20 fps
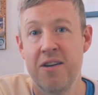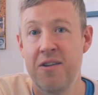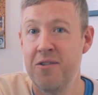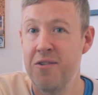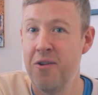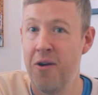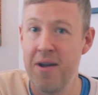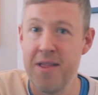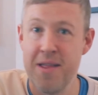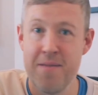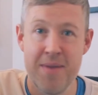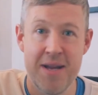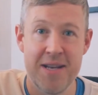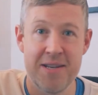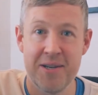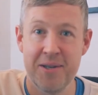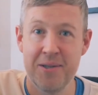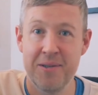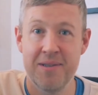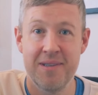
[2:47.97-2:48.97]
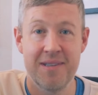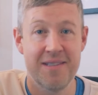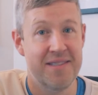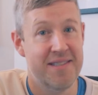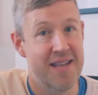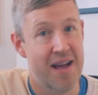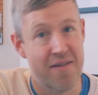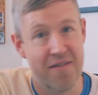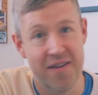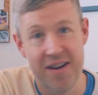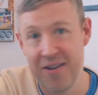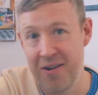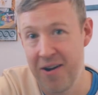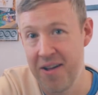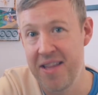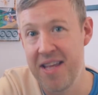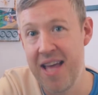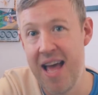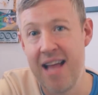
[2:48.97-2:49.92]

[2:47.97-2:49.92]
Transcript: Not in the middle, and definitely not at the